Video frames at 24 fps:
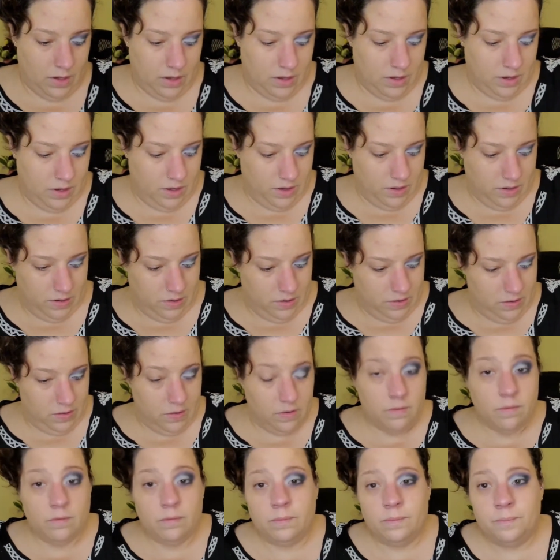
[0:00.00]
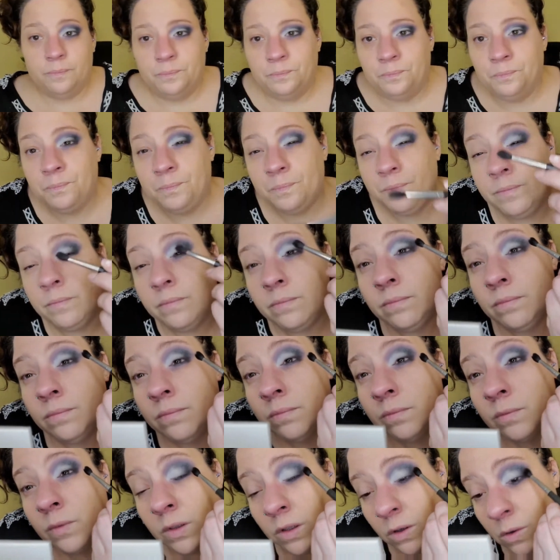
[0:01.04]
And a
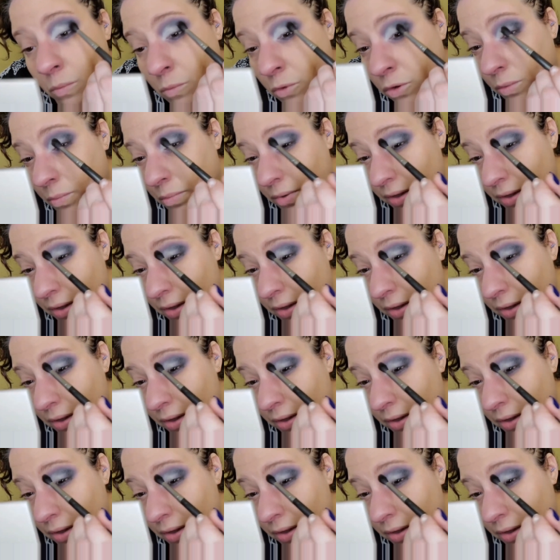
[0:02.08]
little more